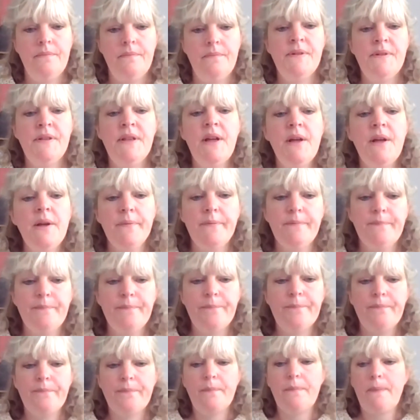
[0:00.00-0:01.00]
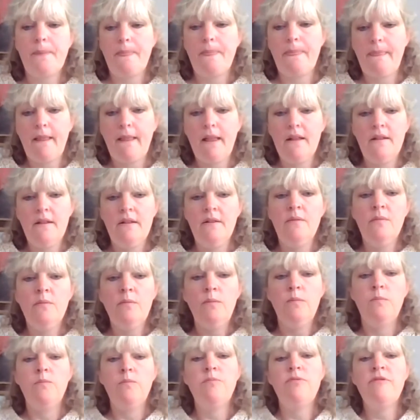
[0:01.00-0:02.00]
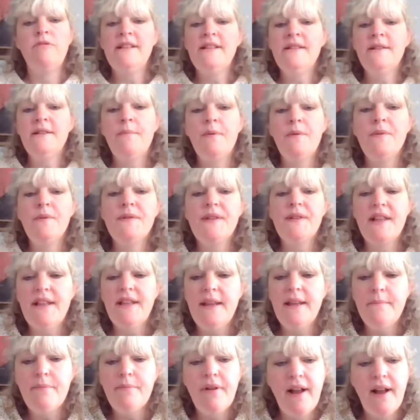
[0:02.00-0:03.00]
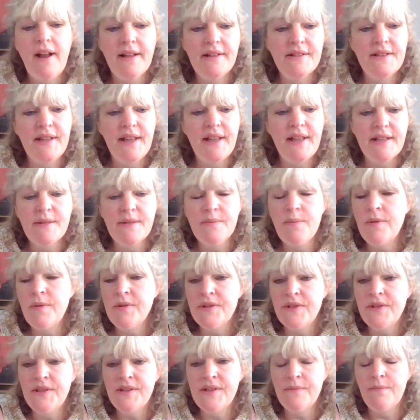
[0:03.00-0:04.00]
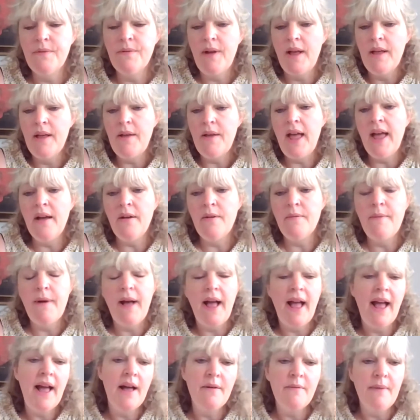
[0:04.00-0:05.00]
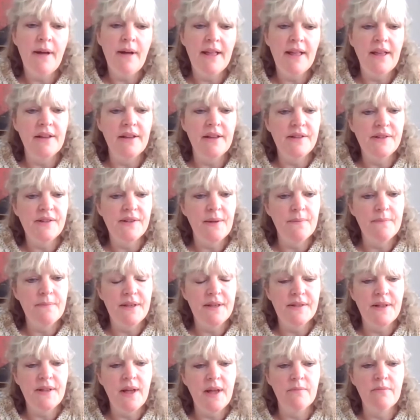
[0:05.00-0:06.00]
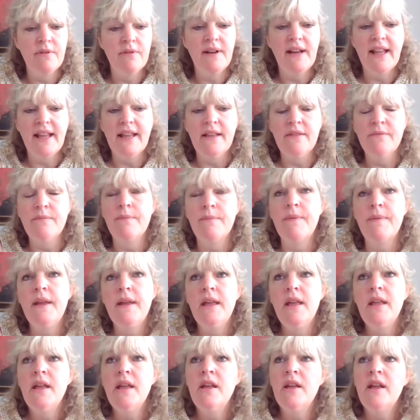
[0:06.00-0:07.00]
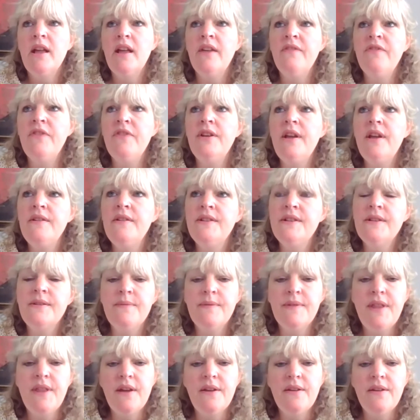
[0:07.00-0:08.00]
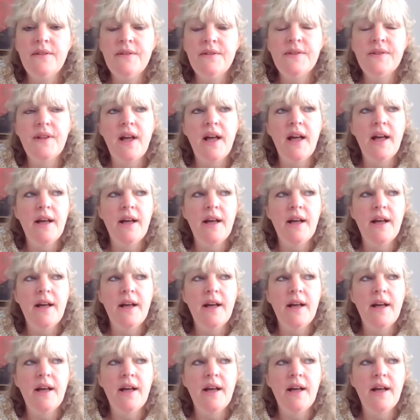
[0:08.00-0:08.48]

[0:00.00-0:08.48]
So, principles and in practice. What's this? How am I going to sum this up? Really, if you notice with those